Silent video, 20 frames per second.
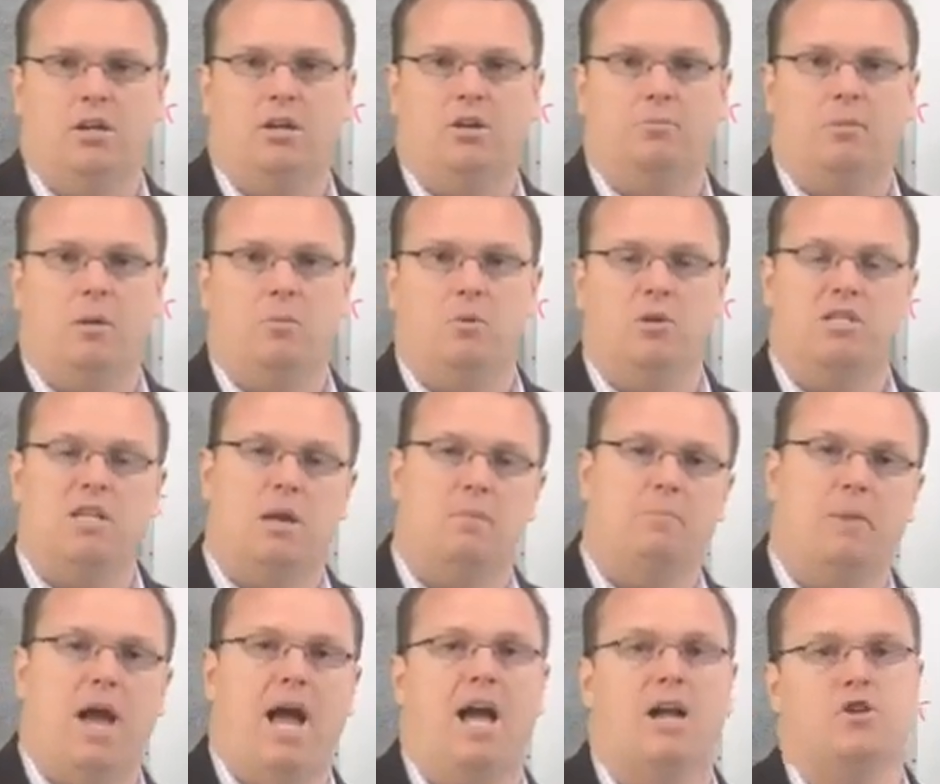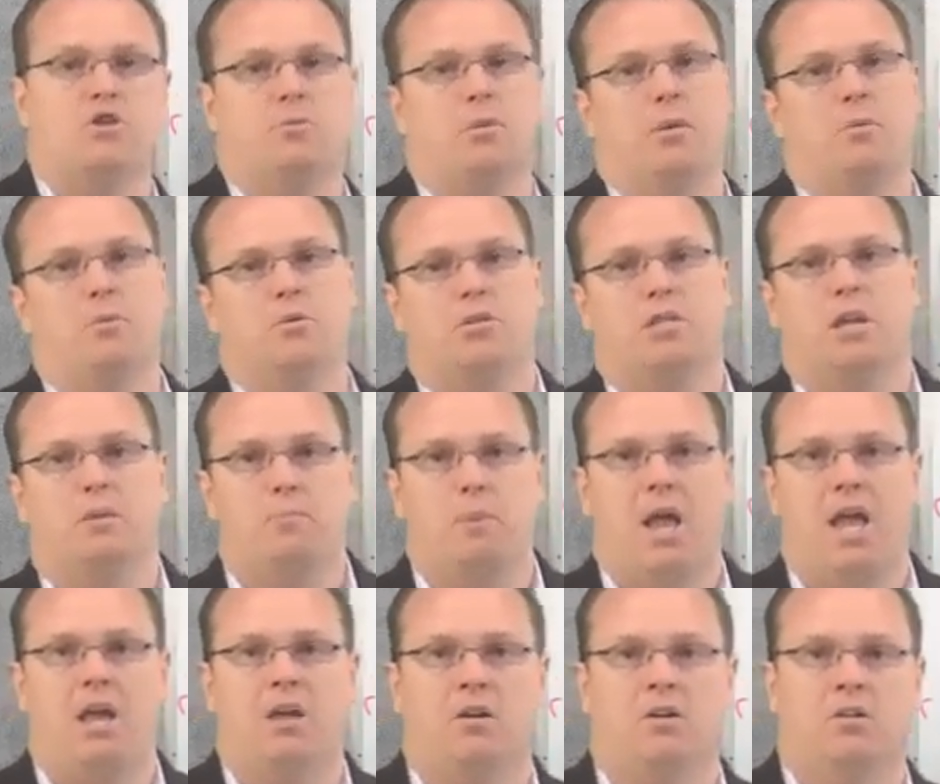Maybe we say patch, or maybe we say
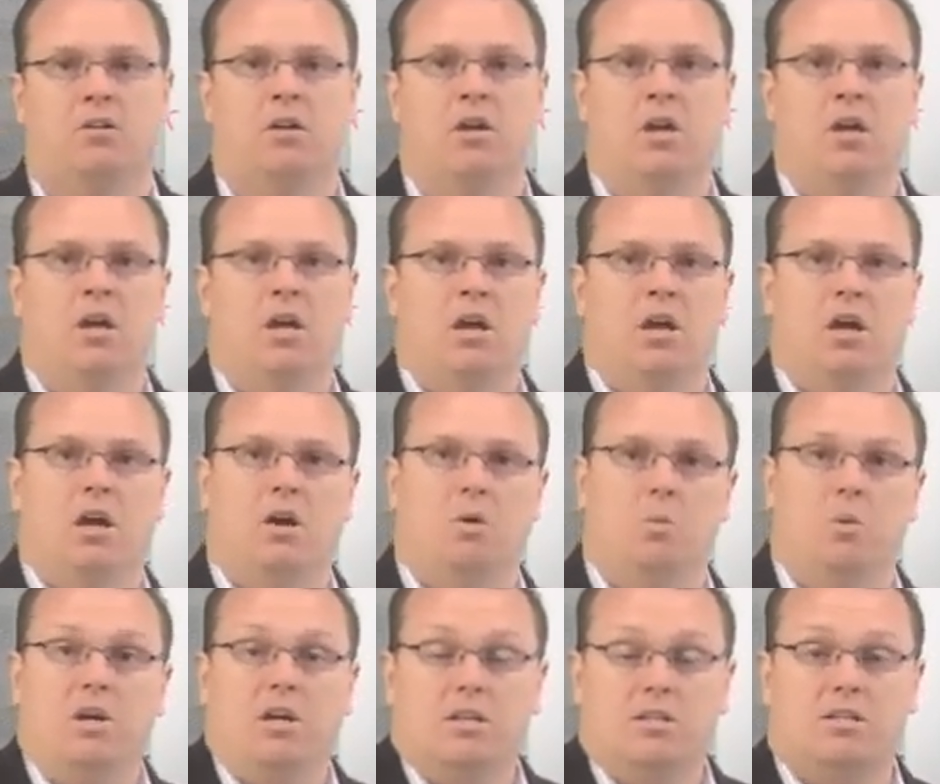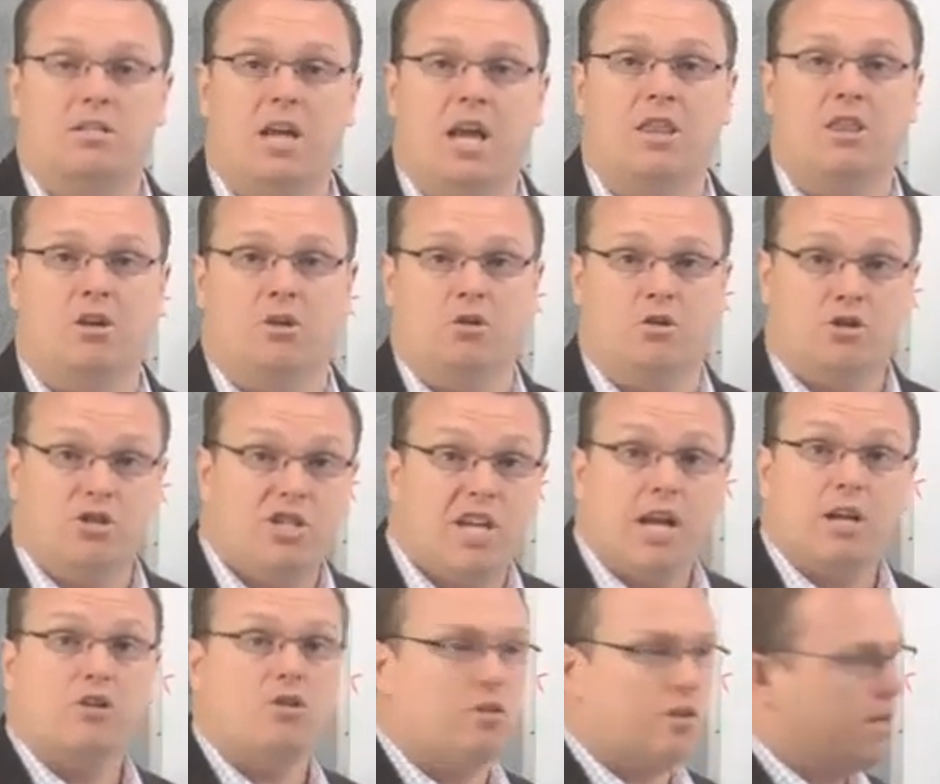panel. We could say or
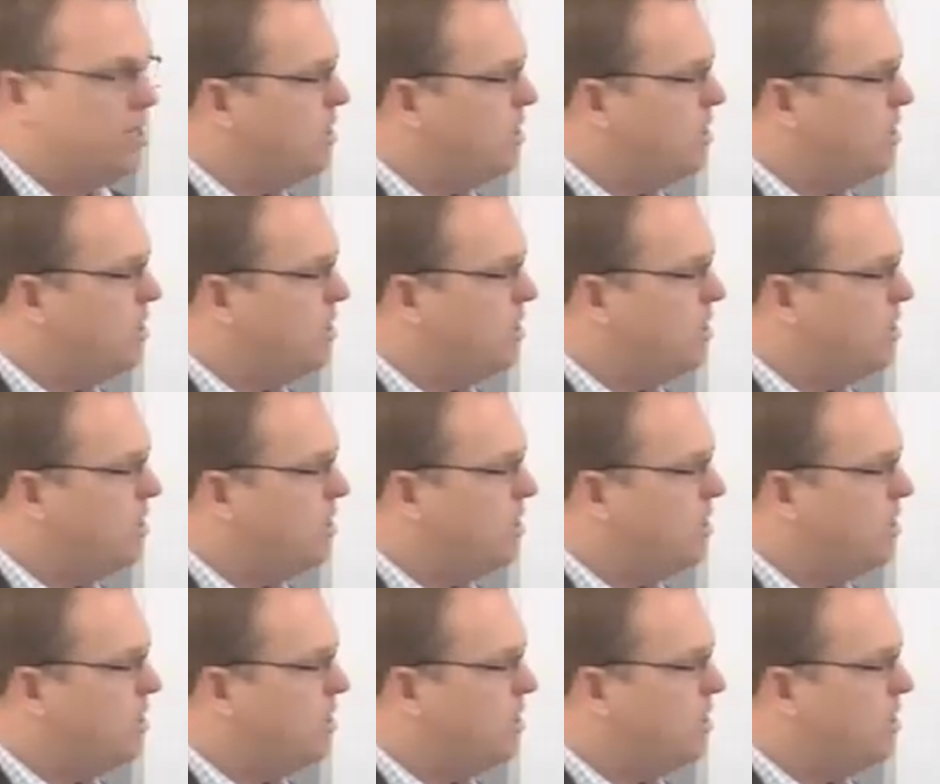sector